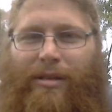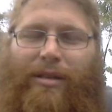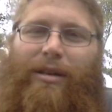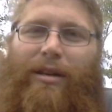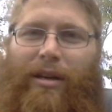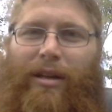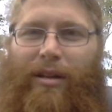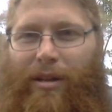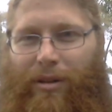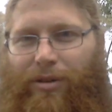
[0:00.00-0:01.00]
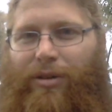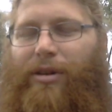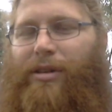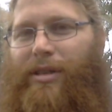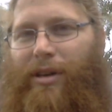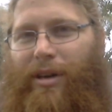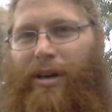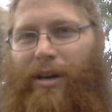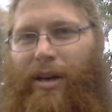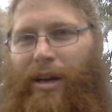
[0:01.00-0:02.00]
and, and the Turks,
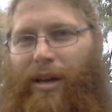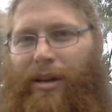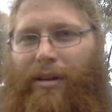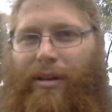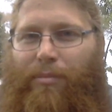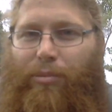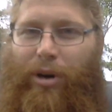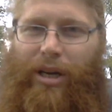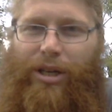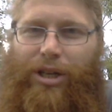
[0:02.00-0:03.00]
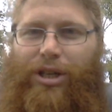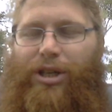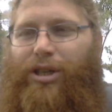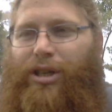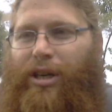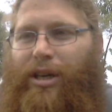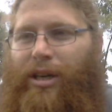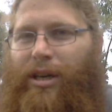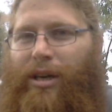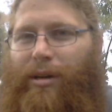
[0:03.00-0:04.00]
or, and the British,
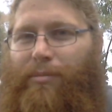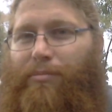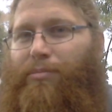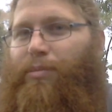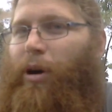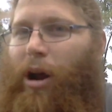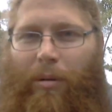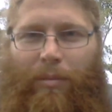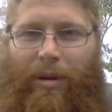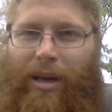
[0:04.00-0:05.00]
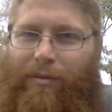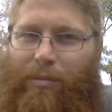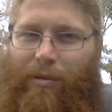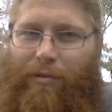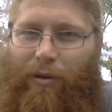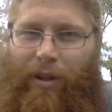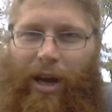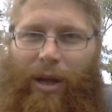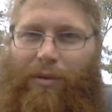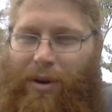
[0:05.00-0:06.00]
probably even before
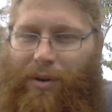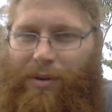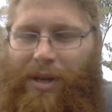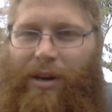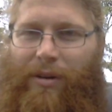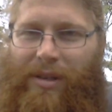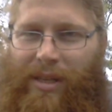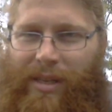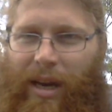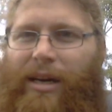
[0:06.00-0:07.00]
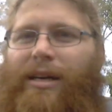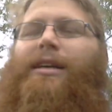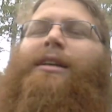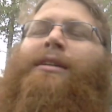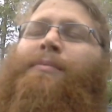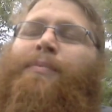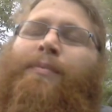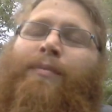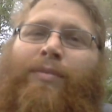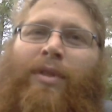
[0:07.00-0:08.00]
that with the Crusaders and Salah ad-Din.
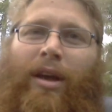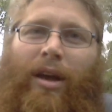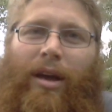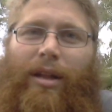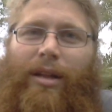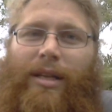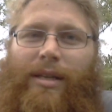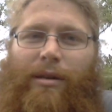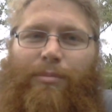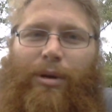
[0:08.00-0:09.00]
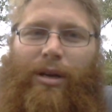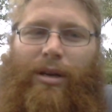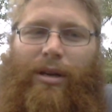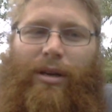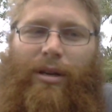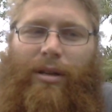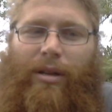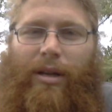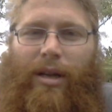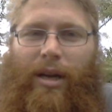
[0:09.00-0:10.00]
And that's going to be,
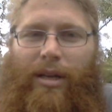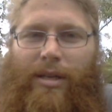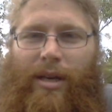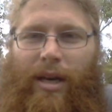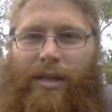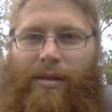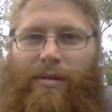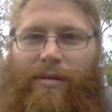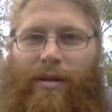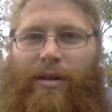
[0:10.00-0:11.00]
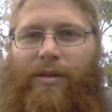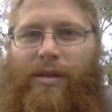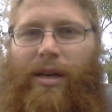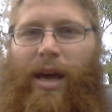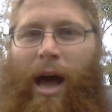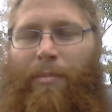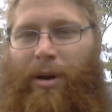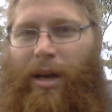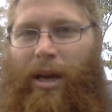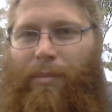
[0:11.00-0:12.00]
it's a nice thing to see
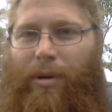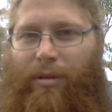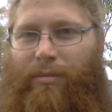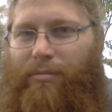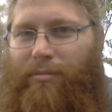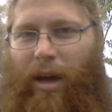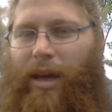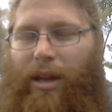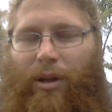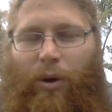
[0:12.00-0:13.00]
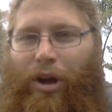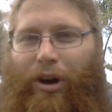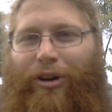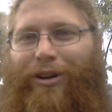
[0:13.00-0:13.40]
happening. I'm not, I can't go there.